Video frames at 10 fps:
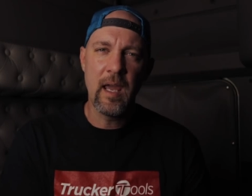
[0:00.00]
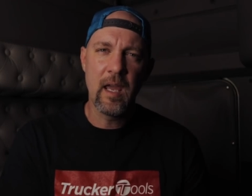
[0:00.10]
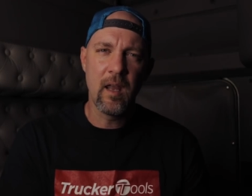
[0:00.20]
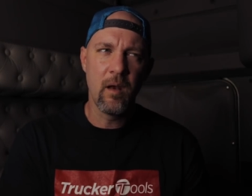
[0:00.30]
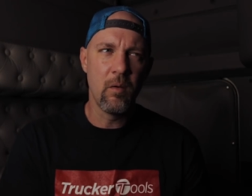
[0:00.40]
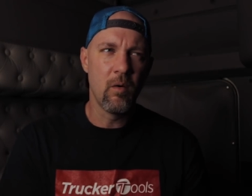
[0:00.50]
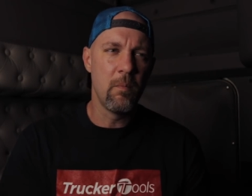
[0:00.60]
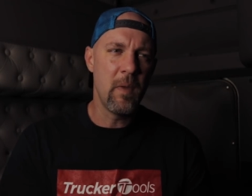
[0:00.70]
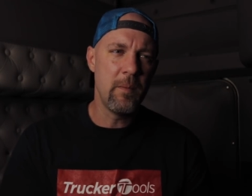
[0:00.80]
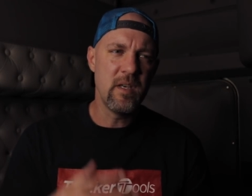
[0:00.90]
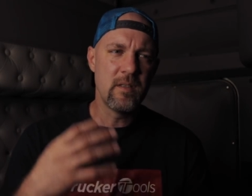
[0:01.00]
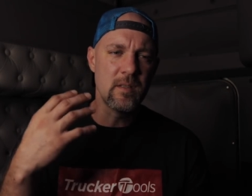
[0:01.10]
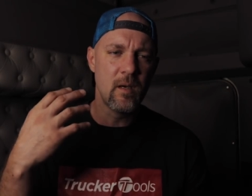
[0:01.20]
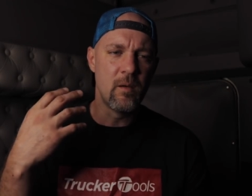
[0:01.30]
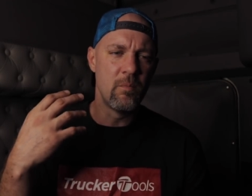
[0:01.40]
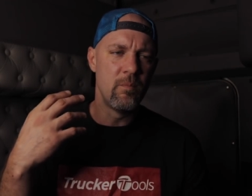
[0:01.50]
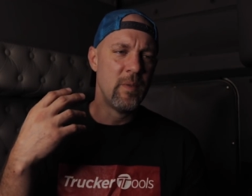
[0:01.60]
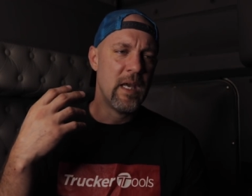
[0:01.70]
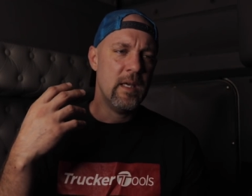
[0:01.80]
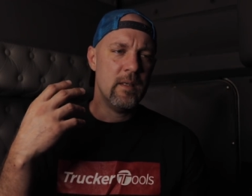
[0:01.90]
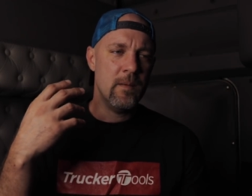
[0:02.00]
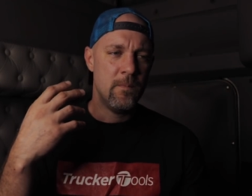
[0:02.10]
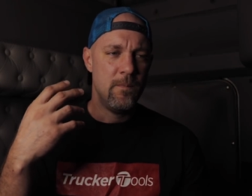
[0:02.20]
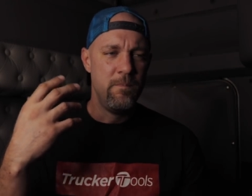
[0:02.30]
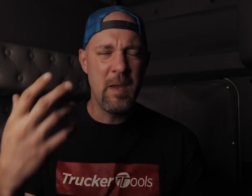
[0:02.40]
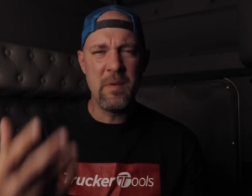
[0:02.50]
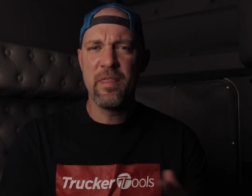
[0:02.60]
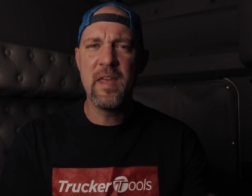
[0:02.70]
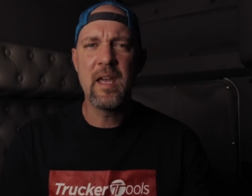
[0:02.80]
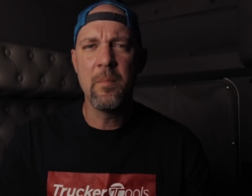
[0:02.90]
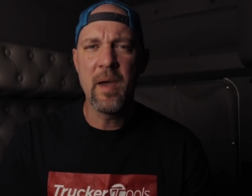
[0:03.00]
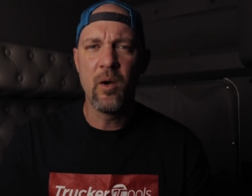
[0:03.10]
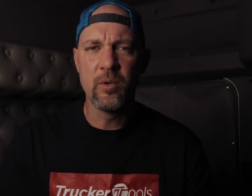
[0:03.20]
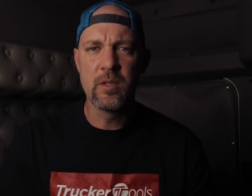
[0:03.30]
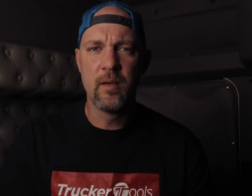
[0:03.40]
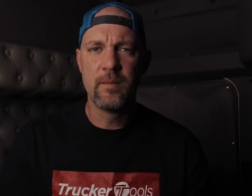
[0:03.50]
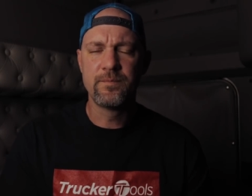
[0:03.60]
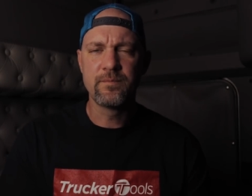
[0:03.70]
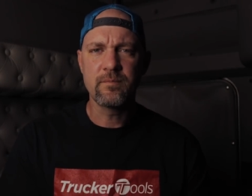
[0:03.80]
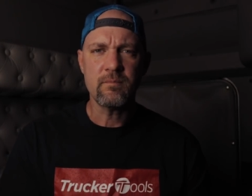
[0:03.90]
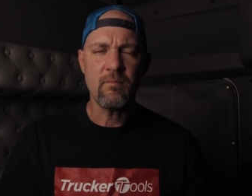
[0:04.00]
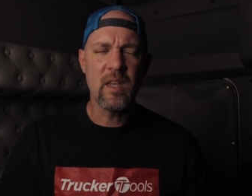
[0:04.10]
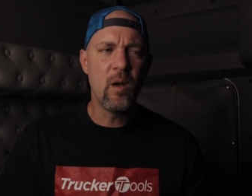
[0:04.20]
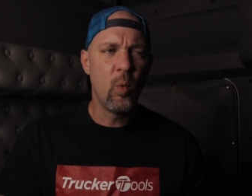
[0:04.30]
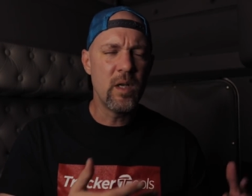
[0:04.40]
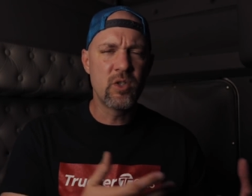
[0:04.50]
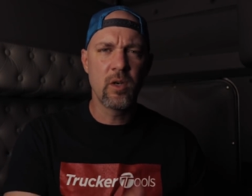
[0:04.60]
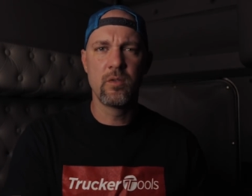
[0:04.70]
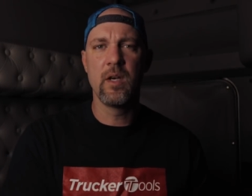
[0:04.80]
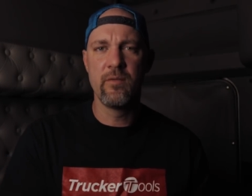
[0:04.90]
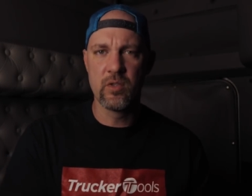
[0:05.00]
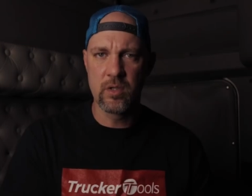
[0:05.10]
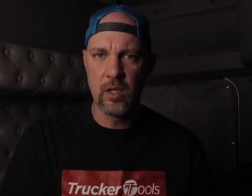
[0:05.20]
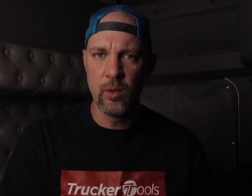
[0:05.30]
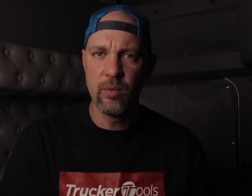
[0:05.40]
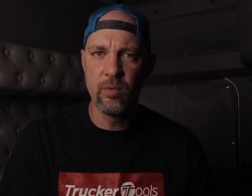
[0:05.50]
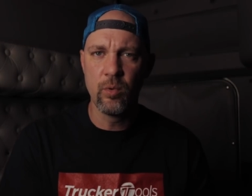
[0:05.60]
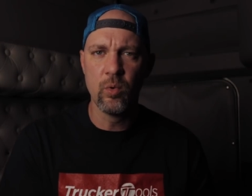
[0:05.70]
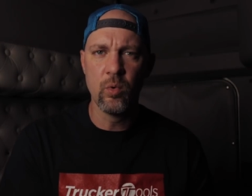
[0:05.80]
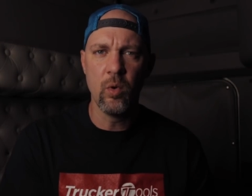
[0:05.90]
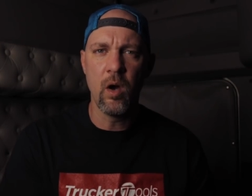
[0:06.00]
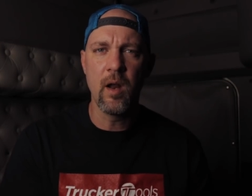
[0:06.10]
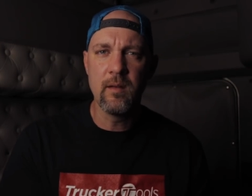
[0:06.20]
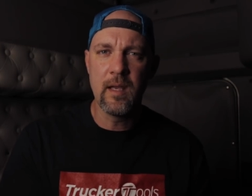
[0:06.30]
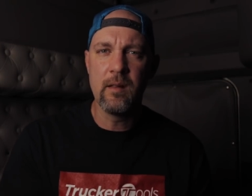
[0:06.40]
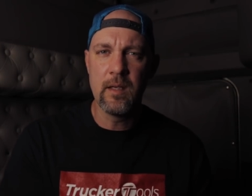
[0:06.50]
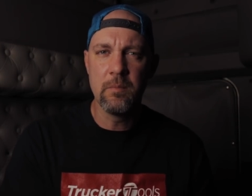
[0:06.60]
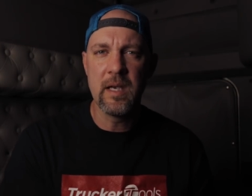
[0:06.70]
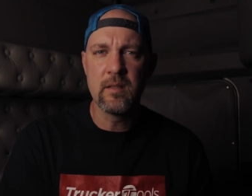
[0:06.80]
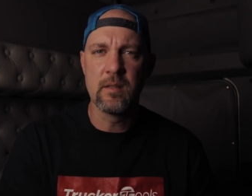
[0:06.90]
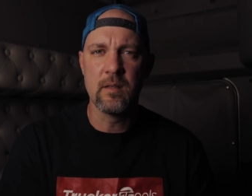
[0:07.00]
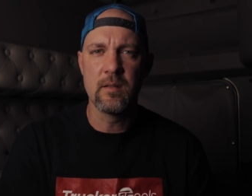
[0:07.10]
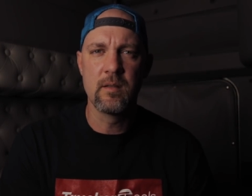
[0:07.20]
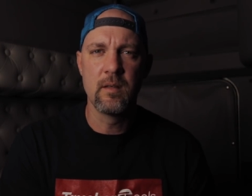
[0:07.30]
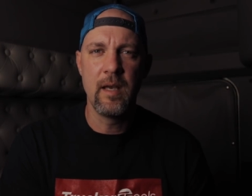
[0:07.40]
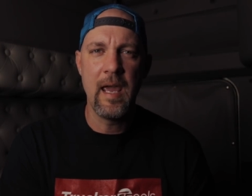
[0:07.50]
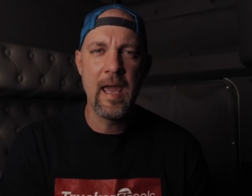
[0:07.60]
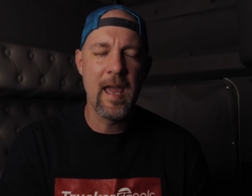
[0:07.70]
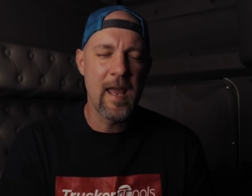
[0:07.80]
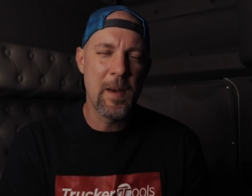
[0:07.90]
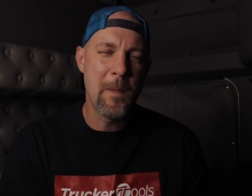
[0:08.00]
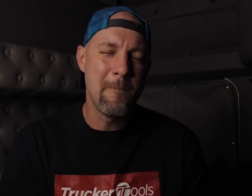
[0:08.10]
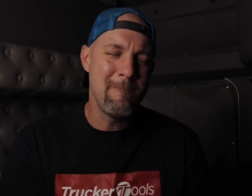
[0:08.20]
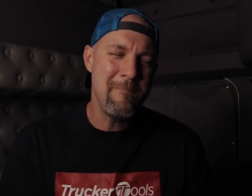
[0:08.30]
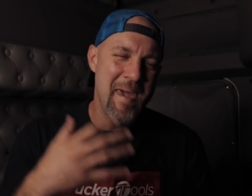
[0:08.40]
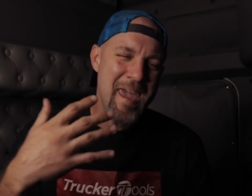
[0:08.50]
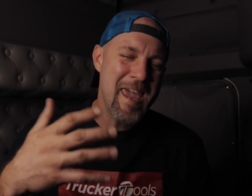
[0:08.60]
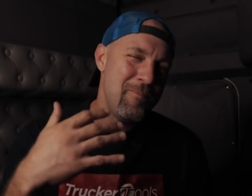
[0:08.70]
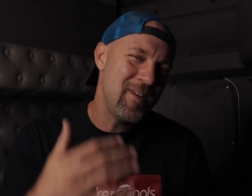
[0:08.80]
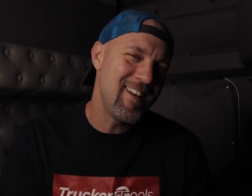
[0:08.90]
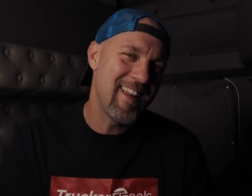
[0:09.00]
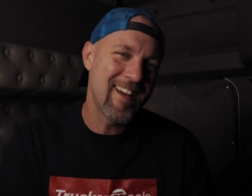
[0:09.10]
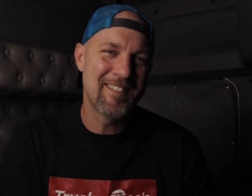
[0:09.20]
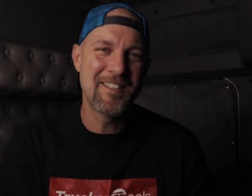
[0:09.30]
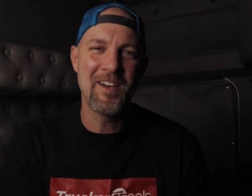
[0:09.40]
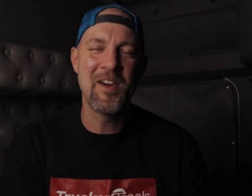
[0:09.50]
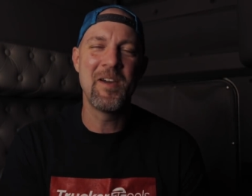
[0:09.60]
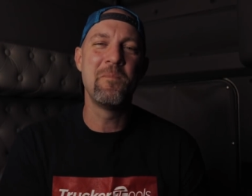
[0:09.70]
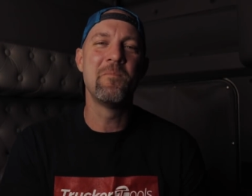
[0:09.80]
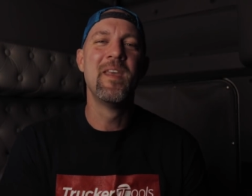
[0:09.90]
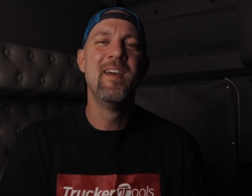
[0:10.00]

and, or maybe some, maybe think about, you know, what truck drivers go through on a daily basis. And maybe next time,